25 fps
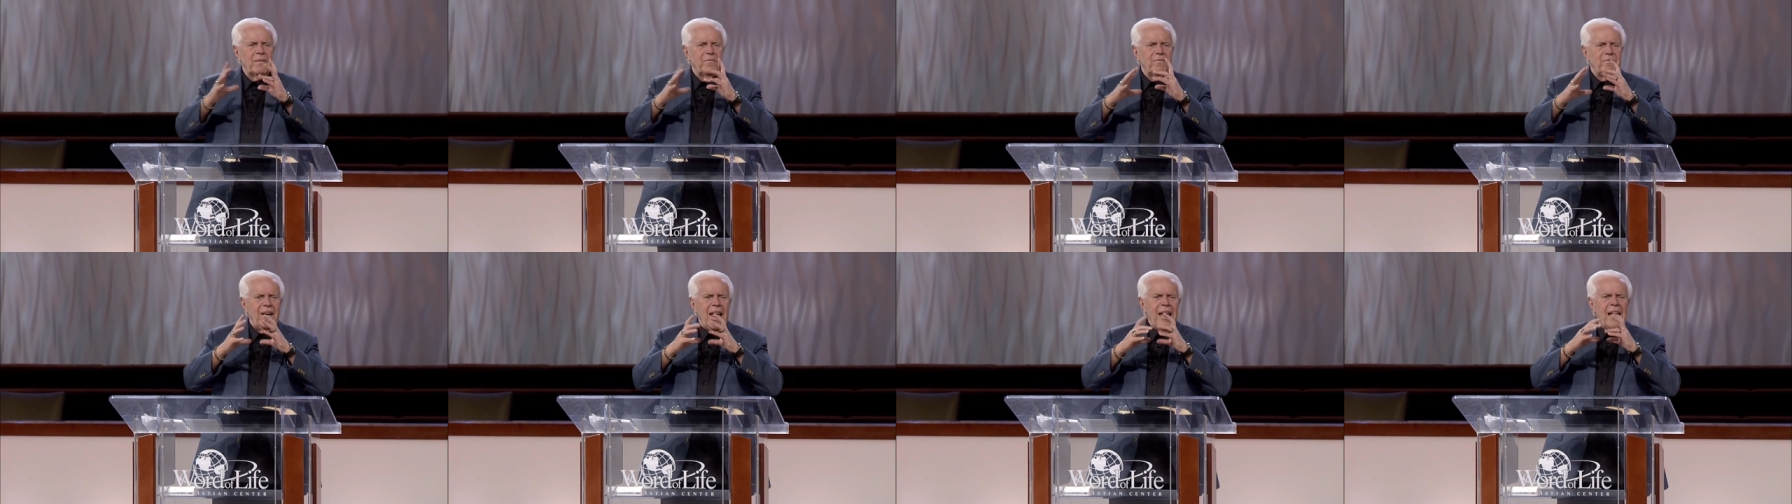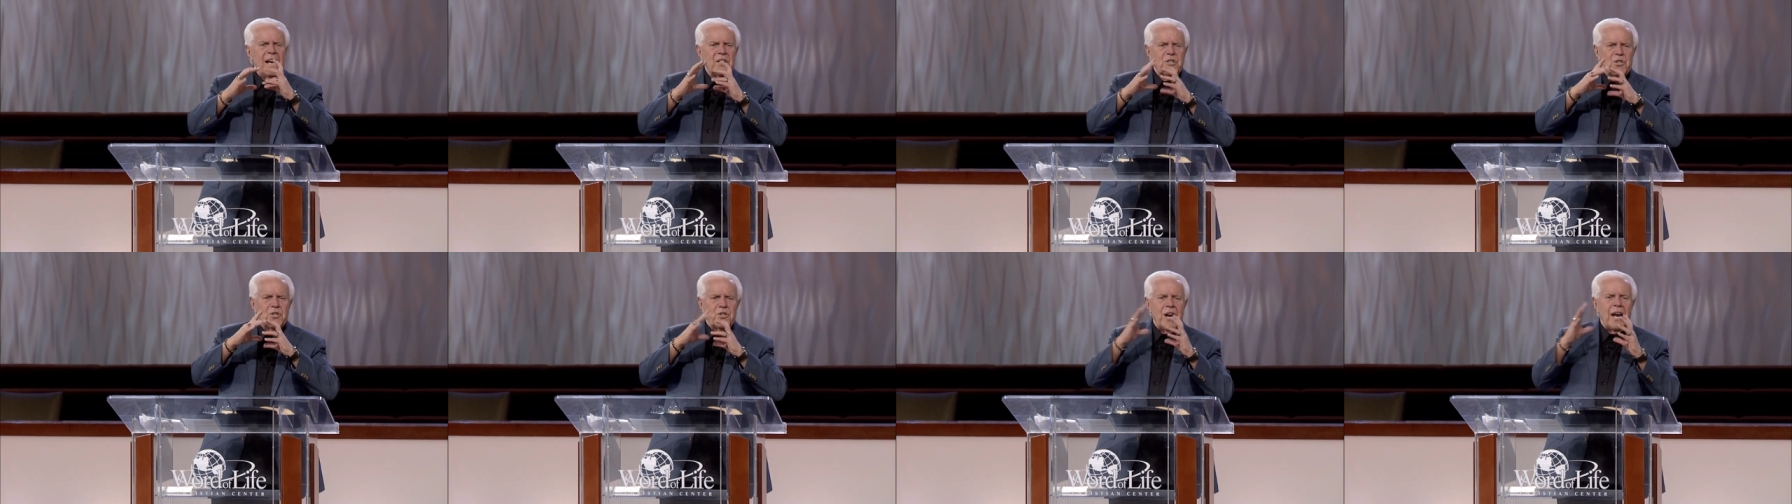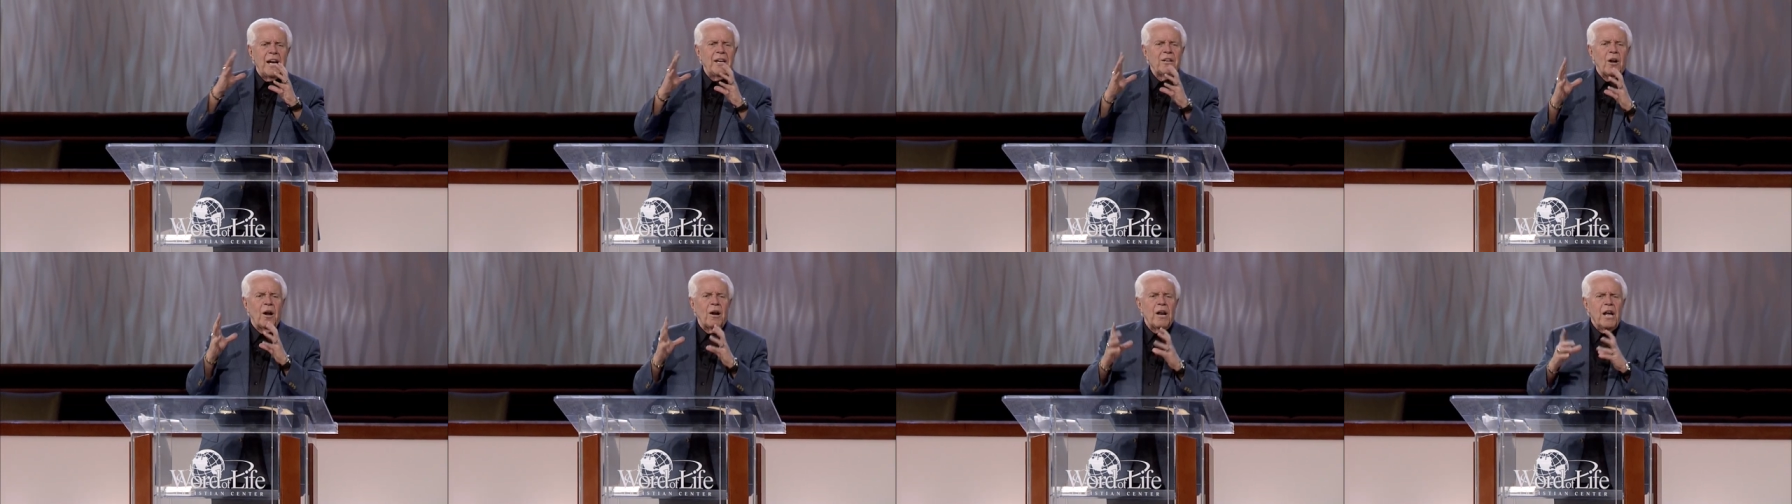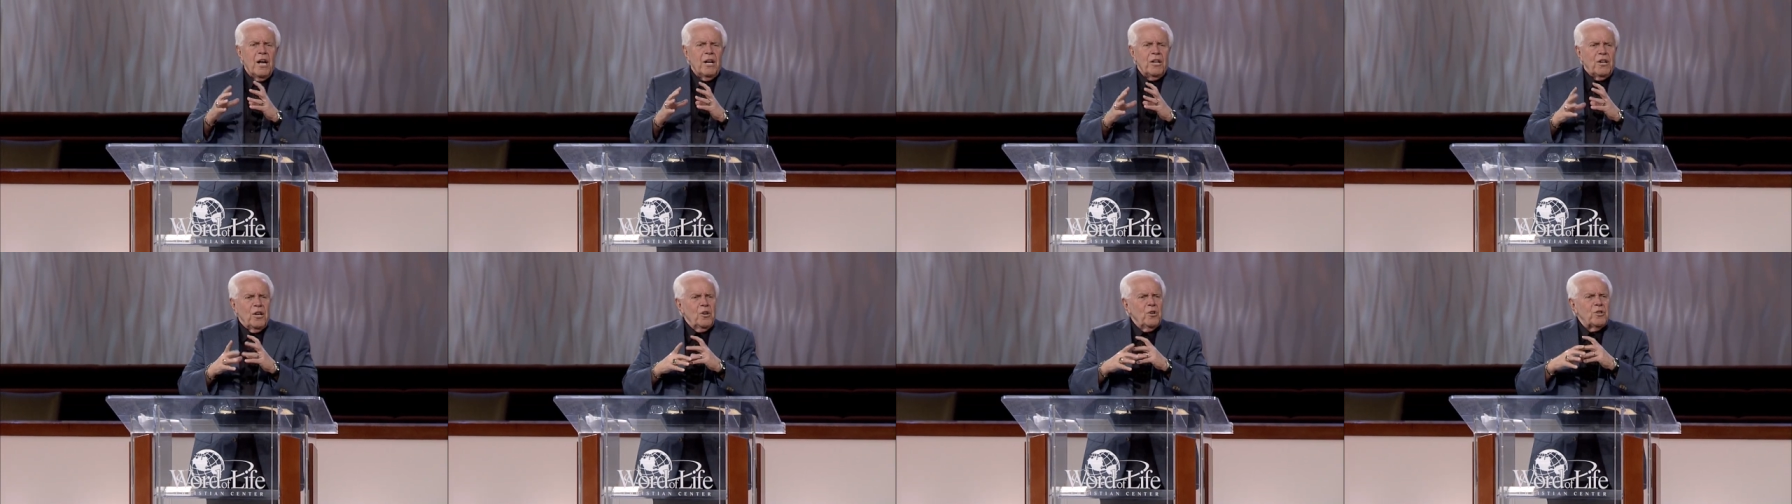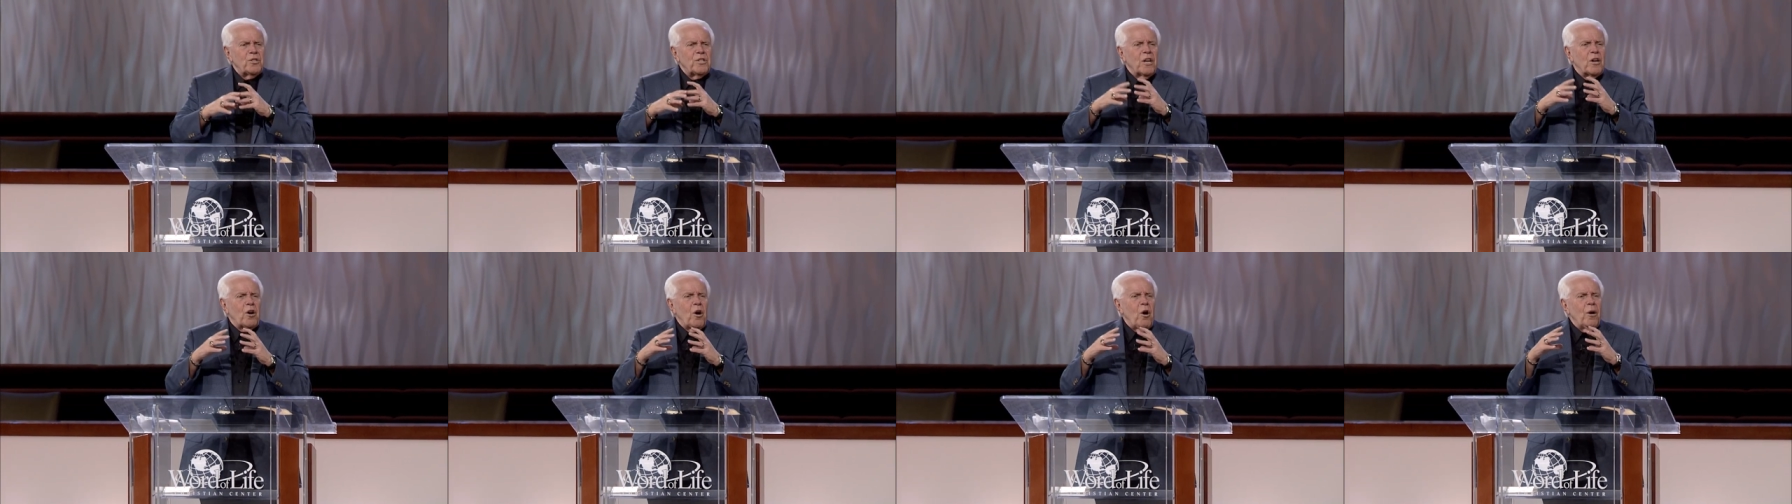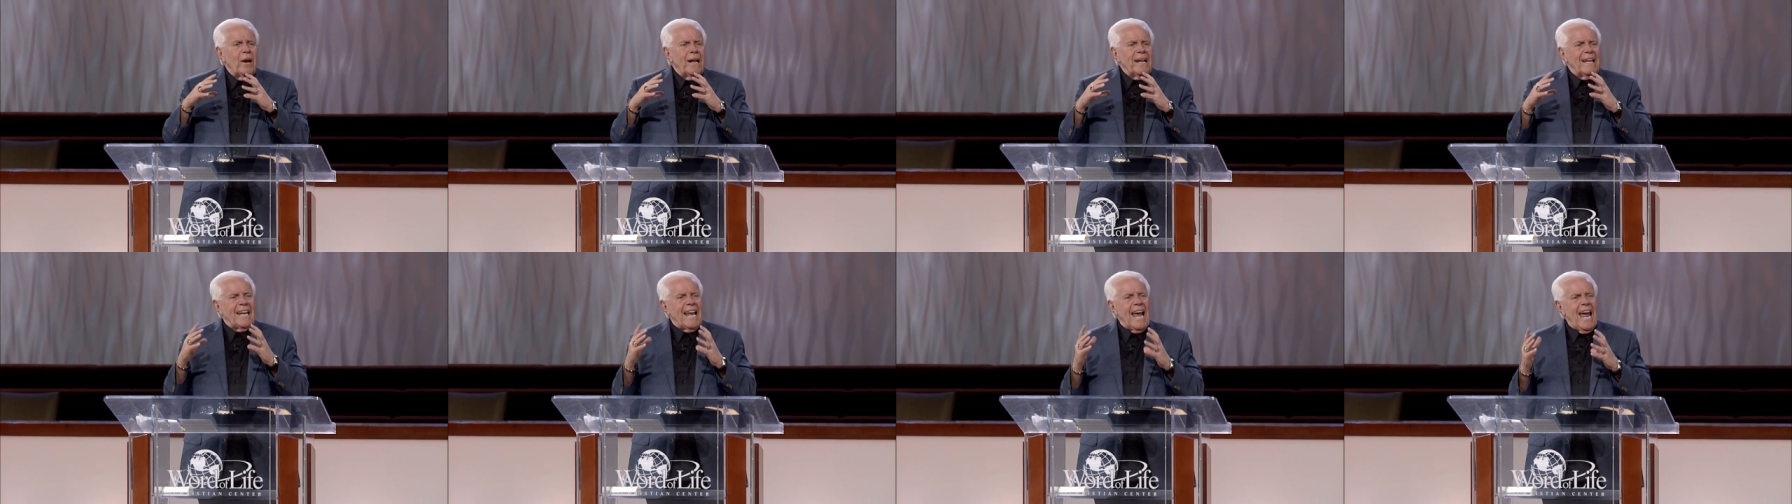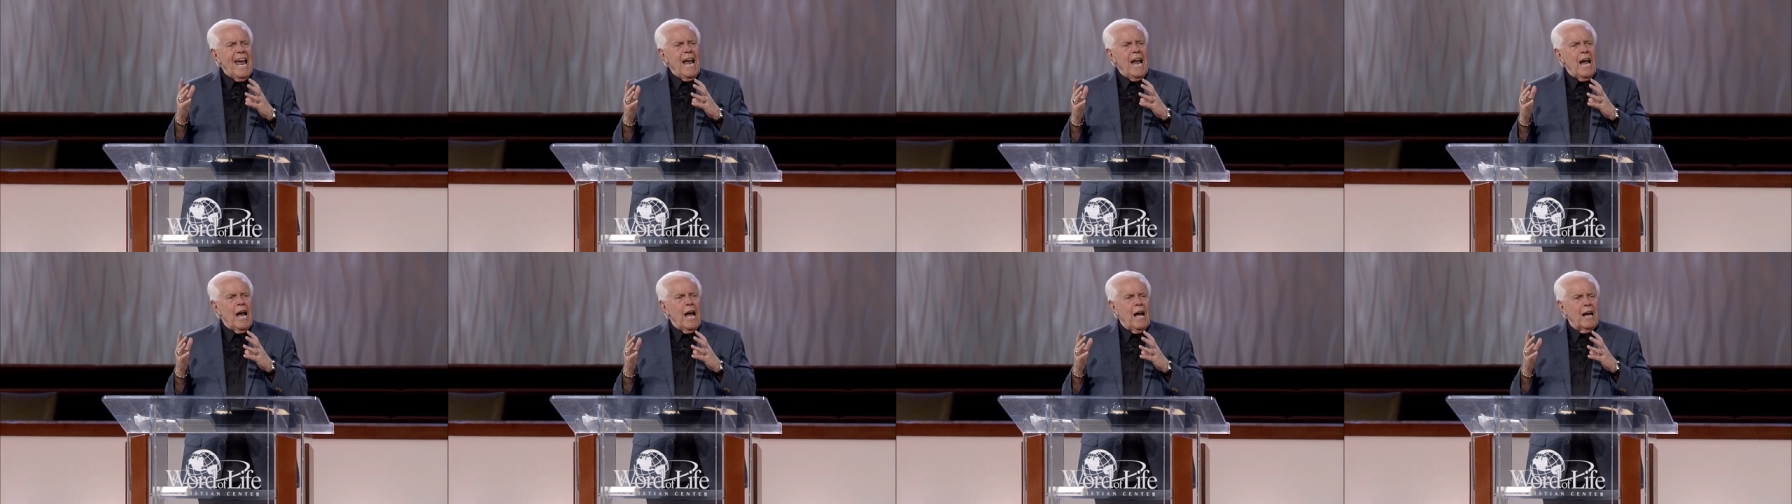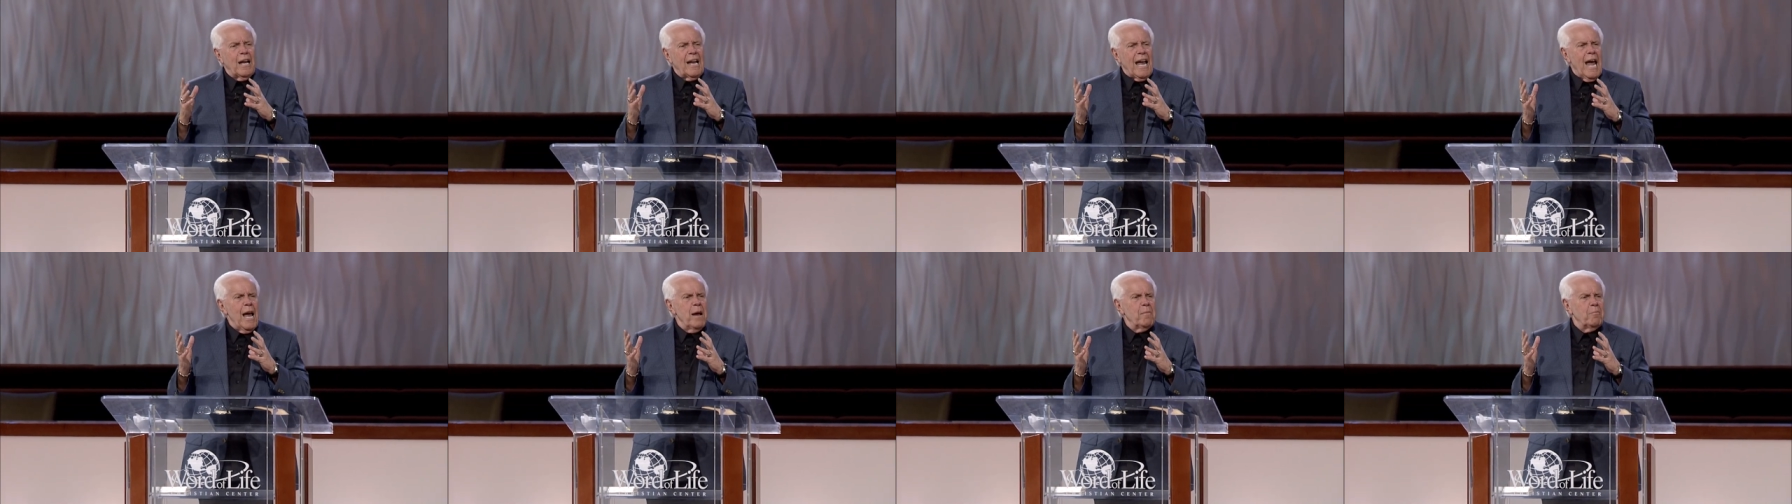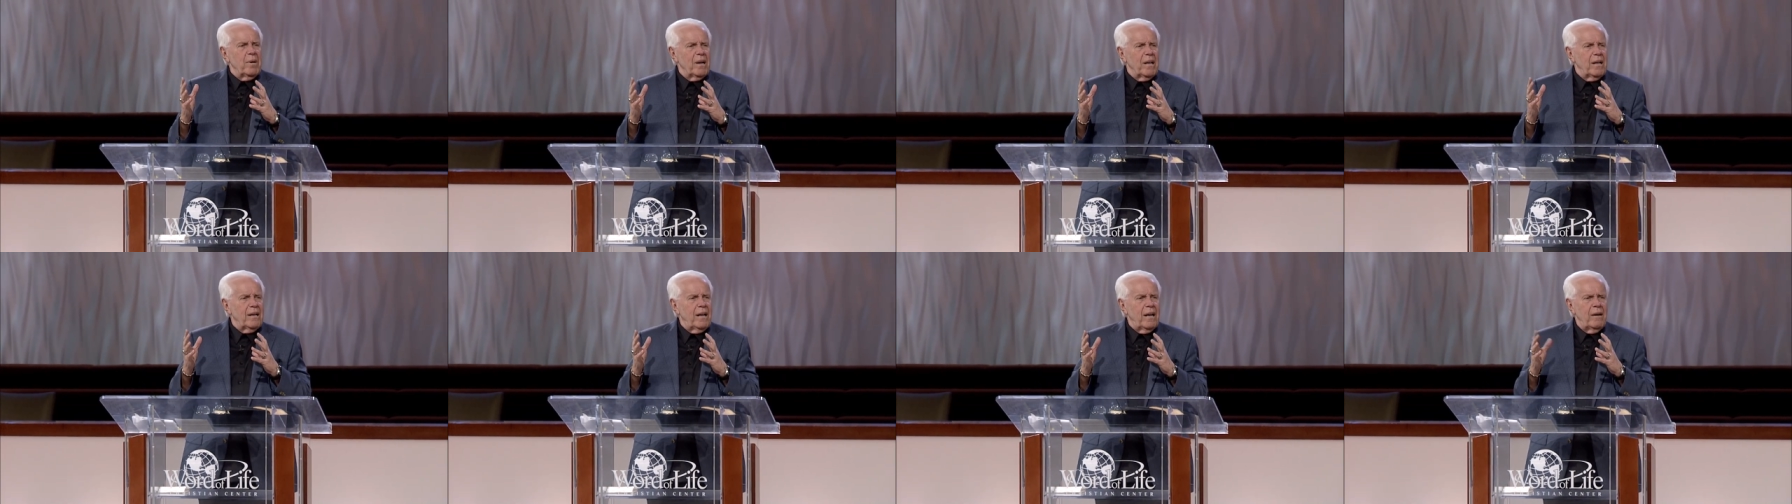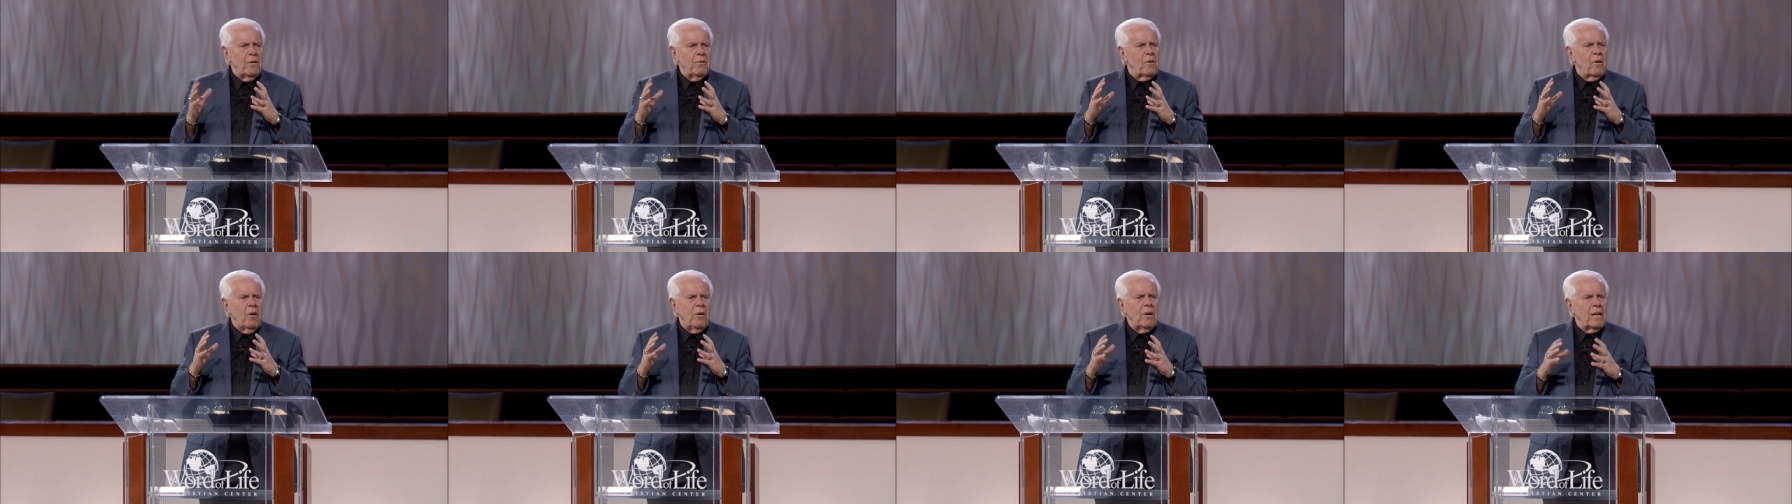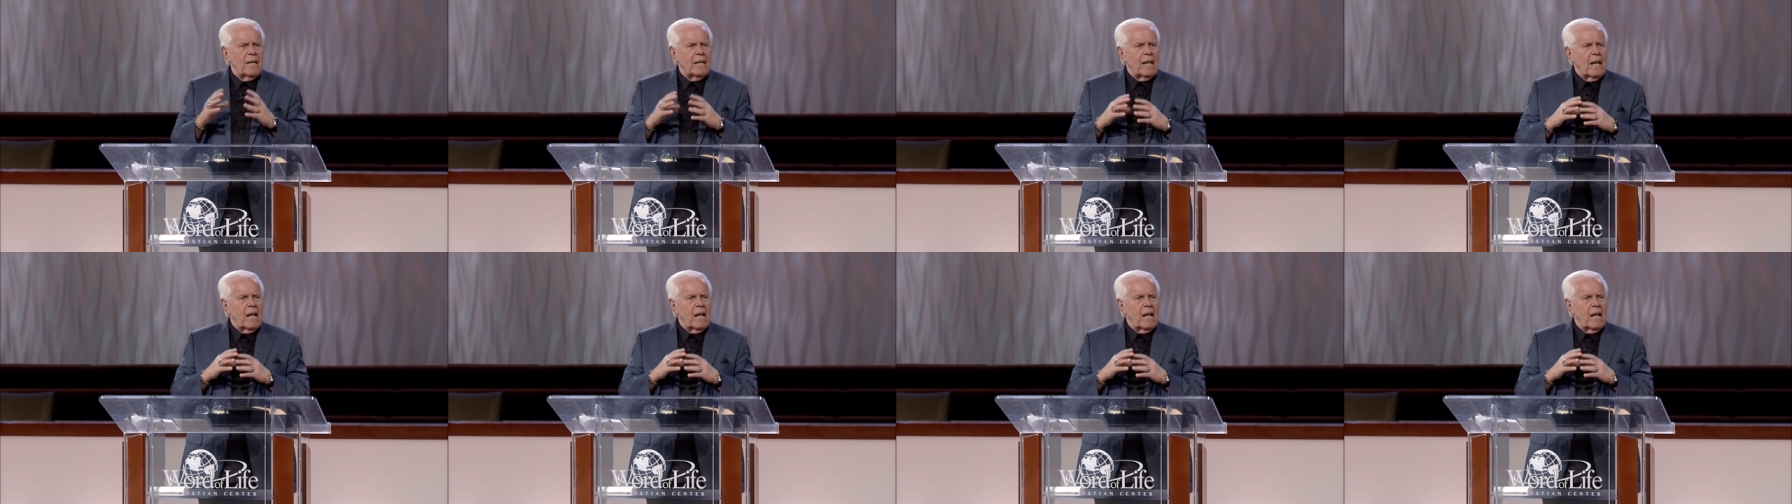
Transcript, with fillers: Vegas changed all. They used to call it ga- gambling. They don't call it